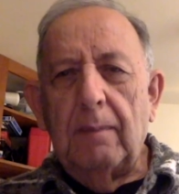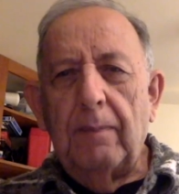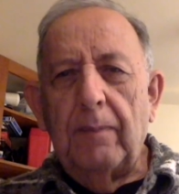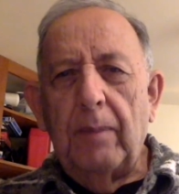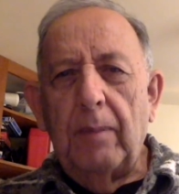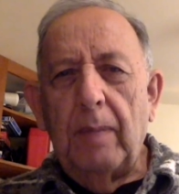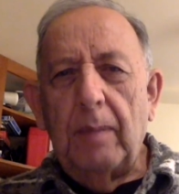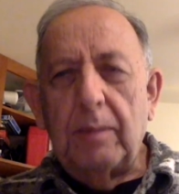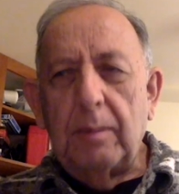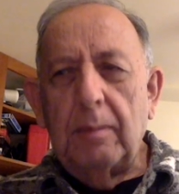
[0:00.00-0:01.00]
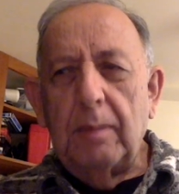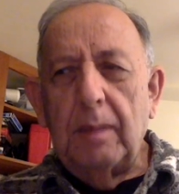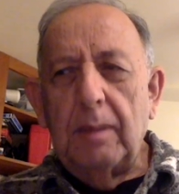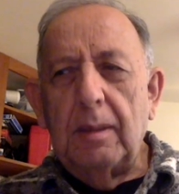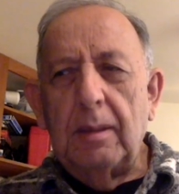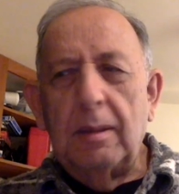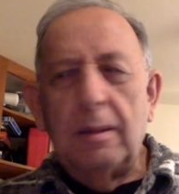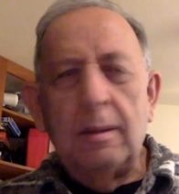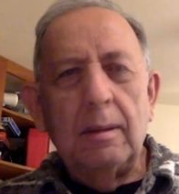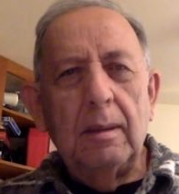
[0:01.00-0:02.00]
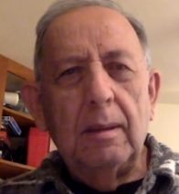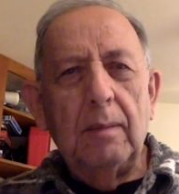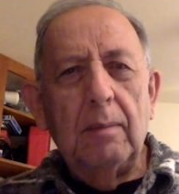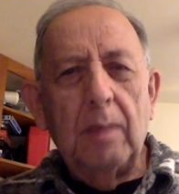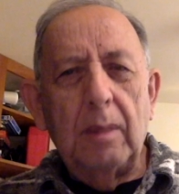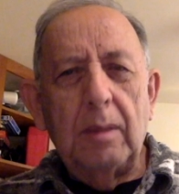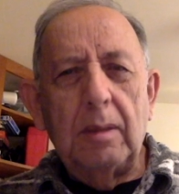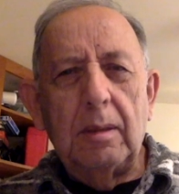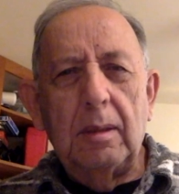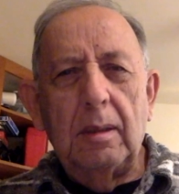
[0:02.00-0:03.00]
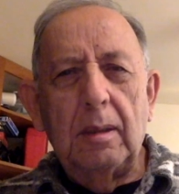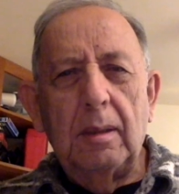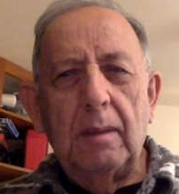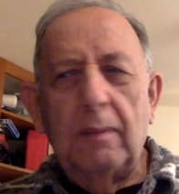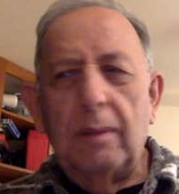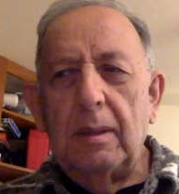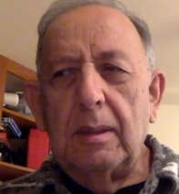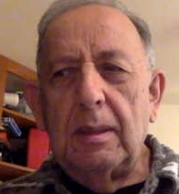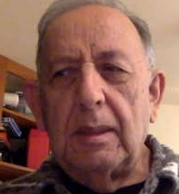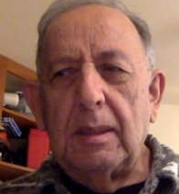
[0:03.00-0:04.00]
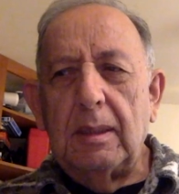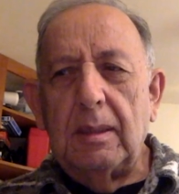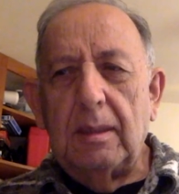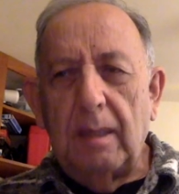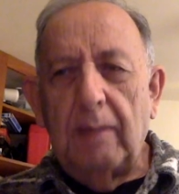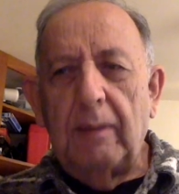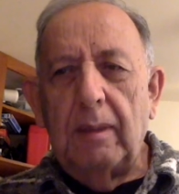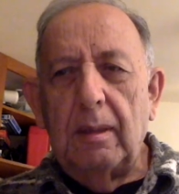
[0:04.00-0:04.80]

the Malmstrom incidents in March of 67.